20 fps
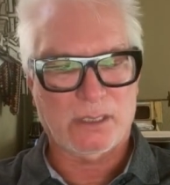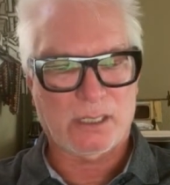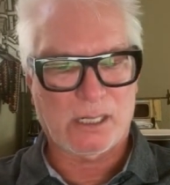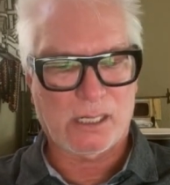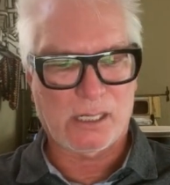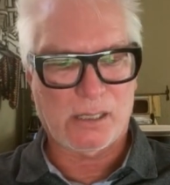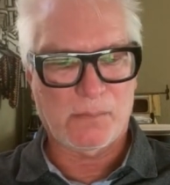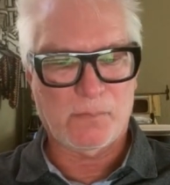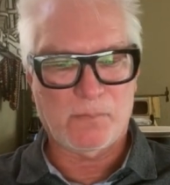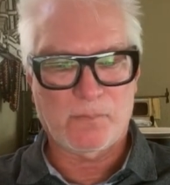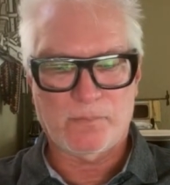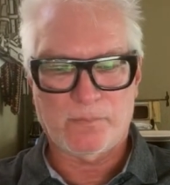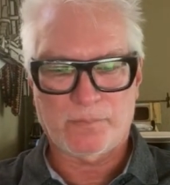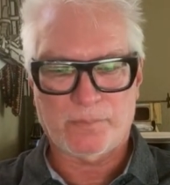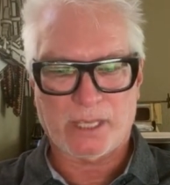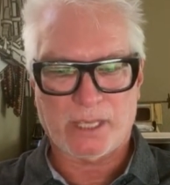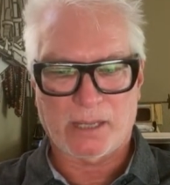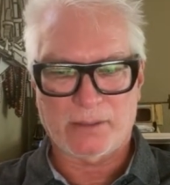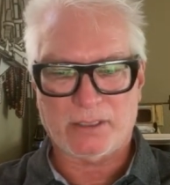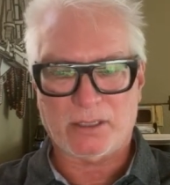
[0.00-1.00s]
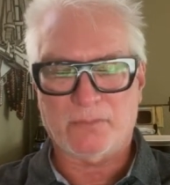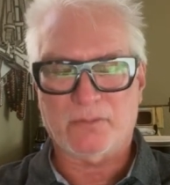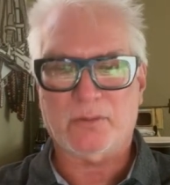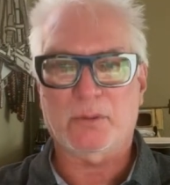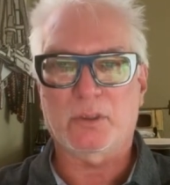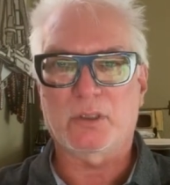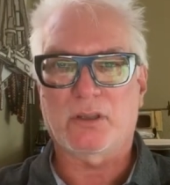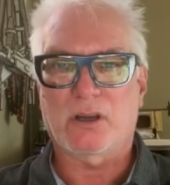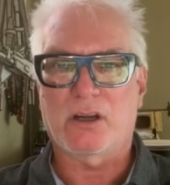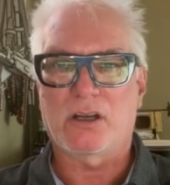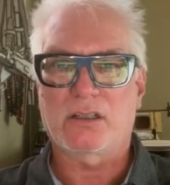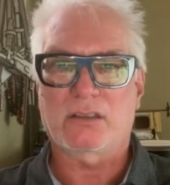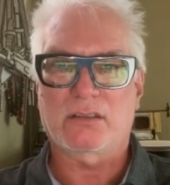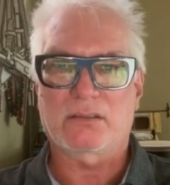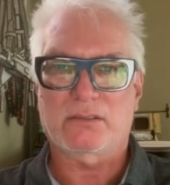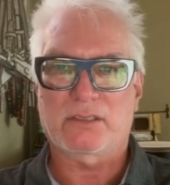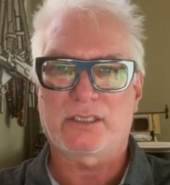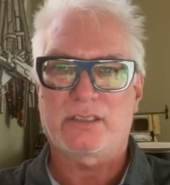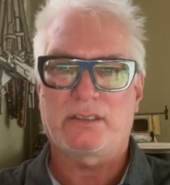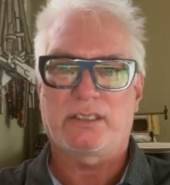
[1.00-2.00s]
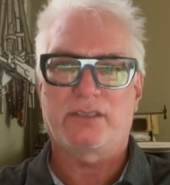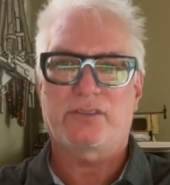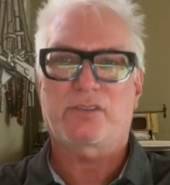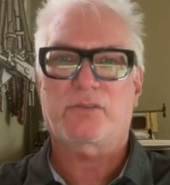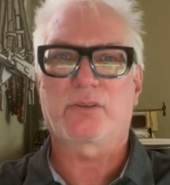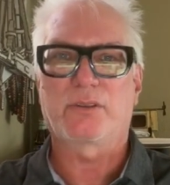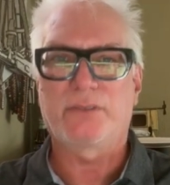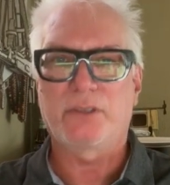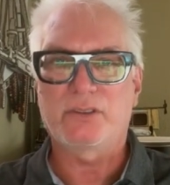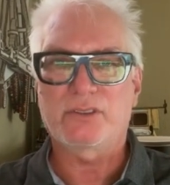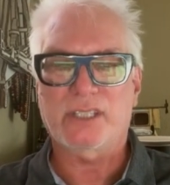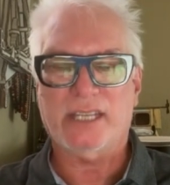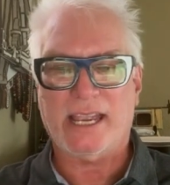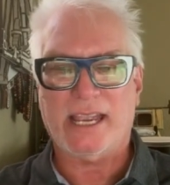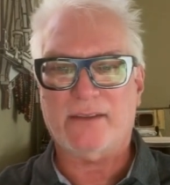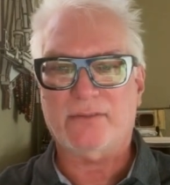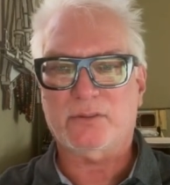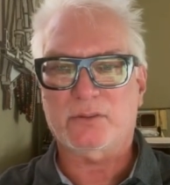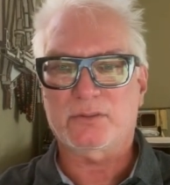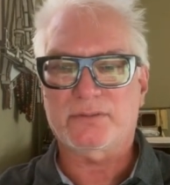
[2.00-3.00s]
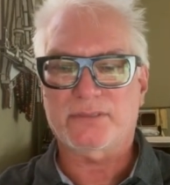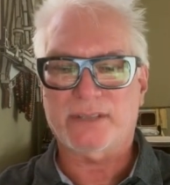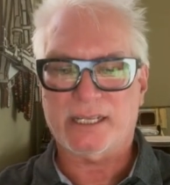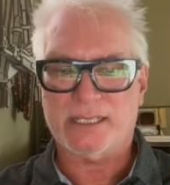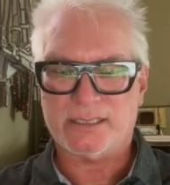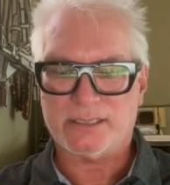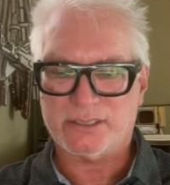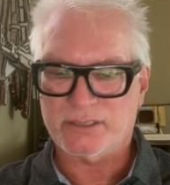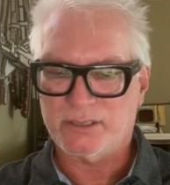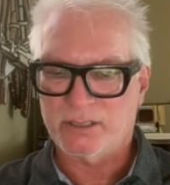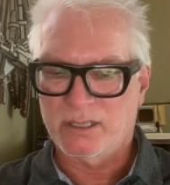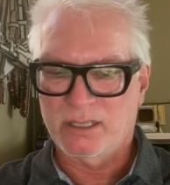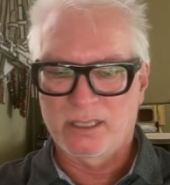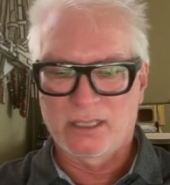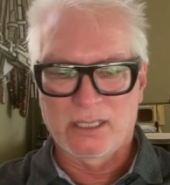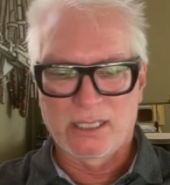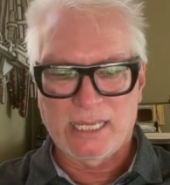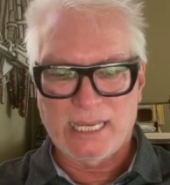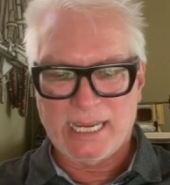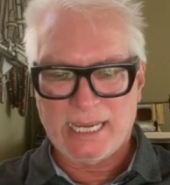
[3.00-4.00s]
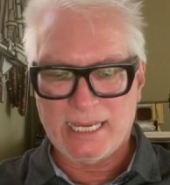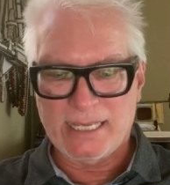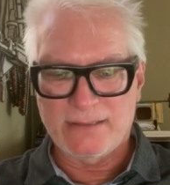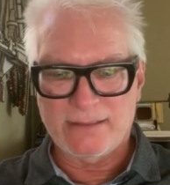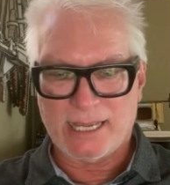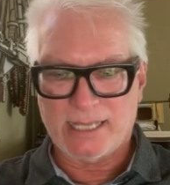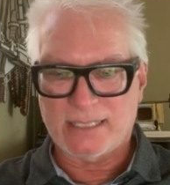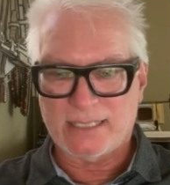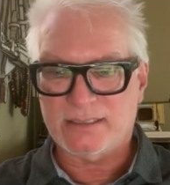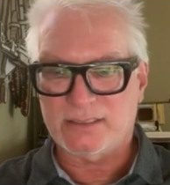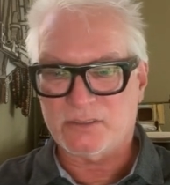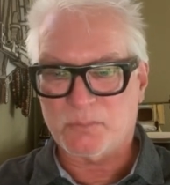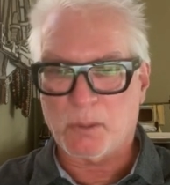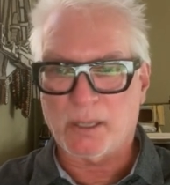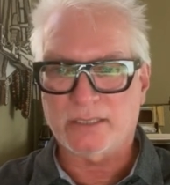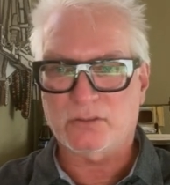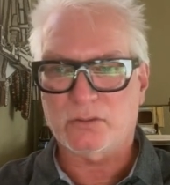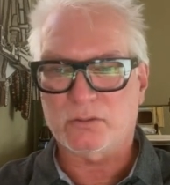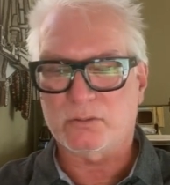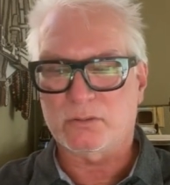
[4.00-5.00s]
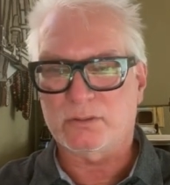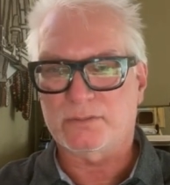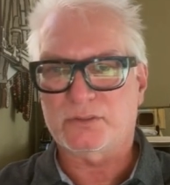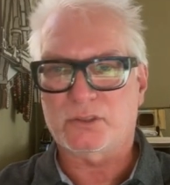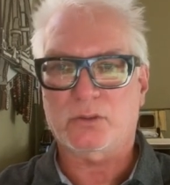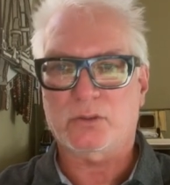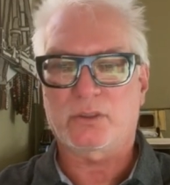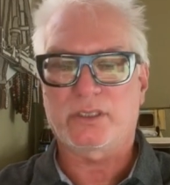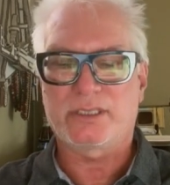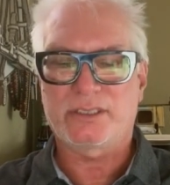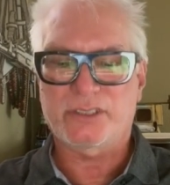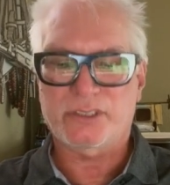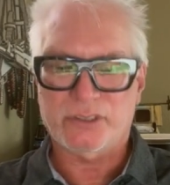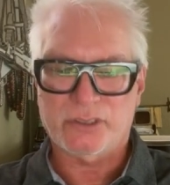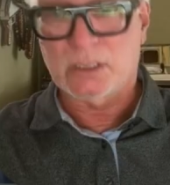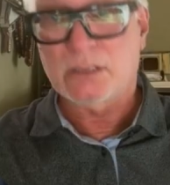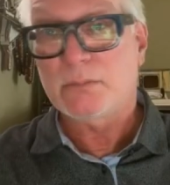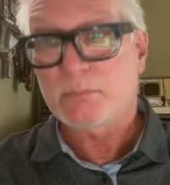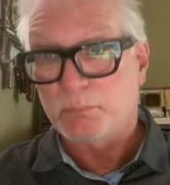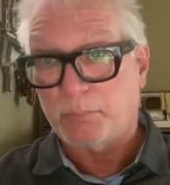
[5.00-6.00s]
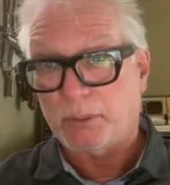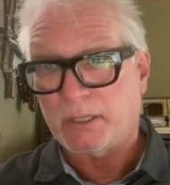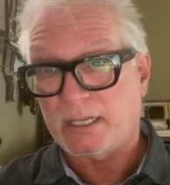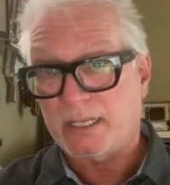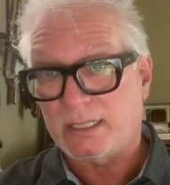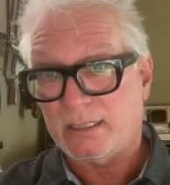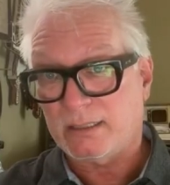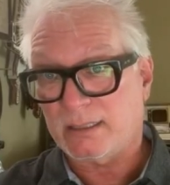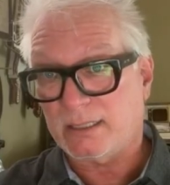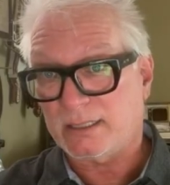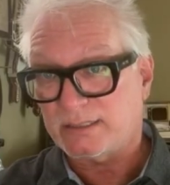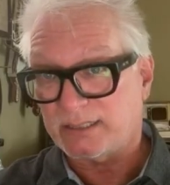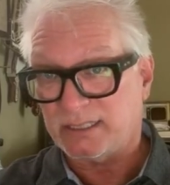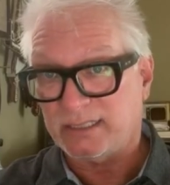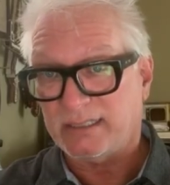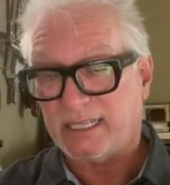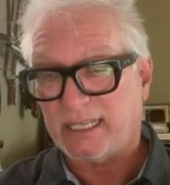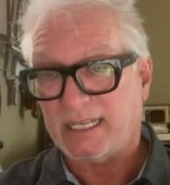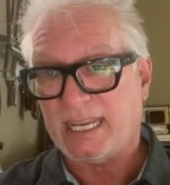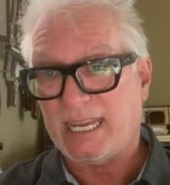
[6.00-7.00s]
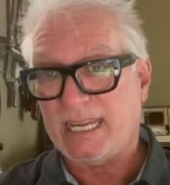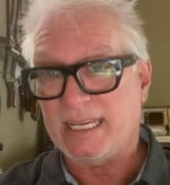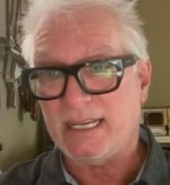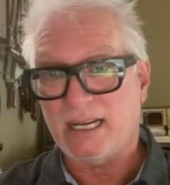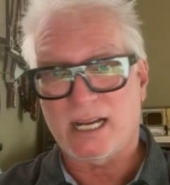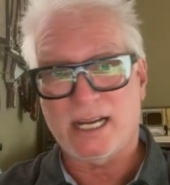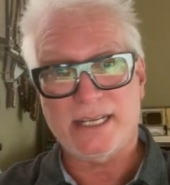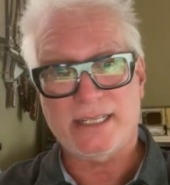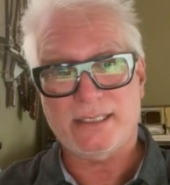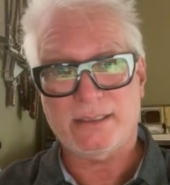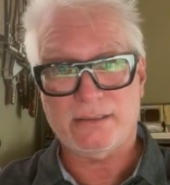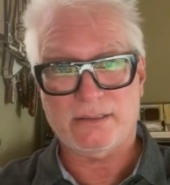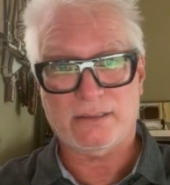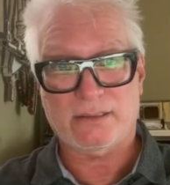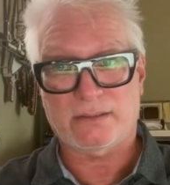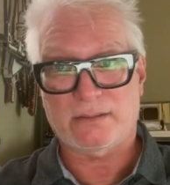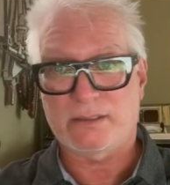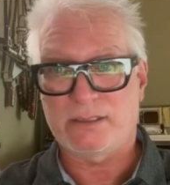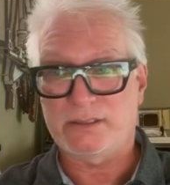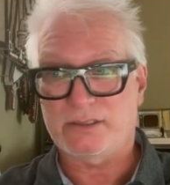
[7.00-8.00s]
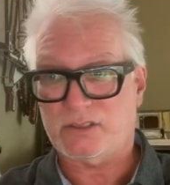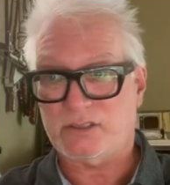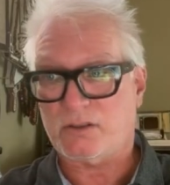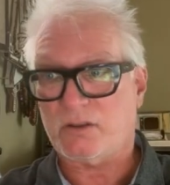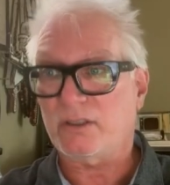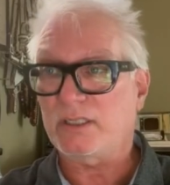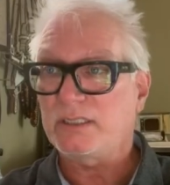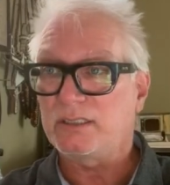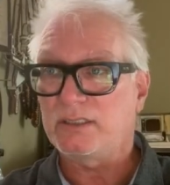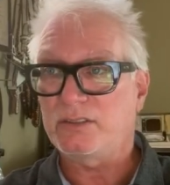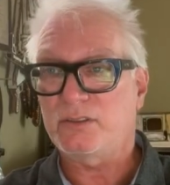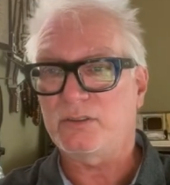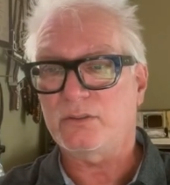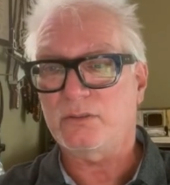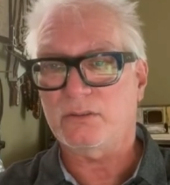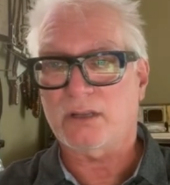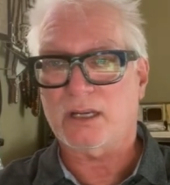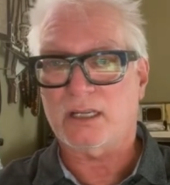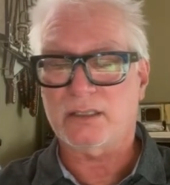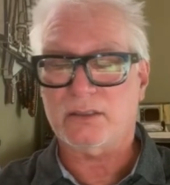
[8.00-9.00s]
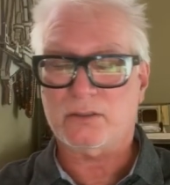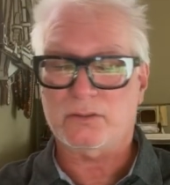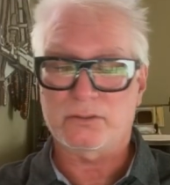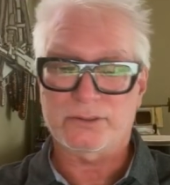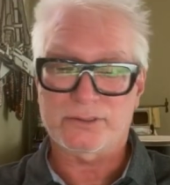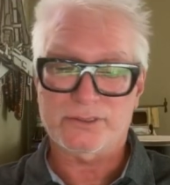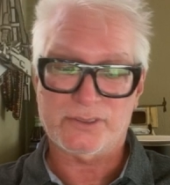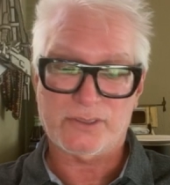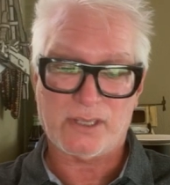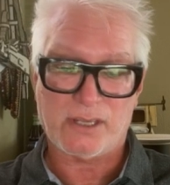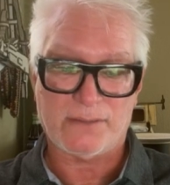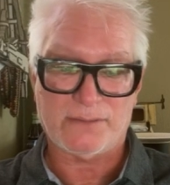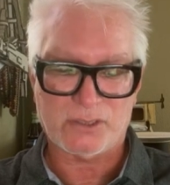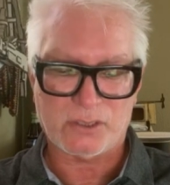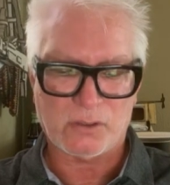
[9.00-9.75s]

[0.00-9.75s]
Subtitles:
I come from a long history of using After Effects, and that is my tool of choice. But I see that AI is starting to do a lot of cool stuff.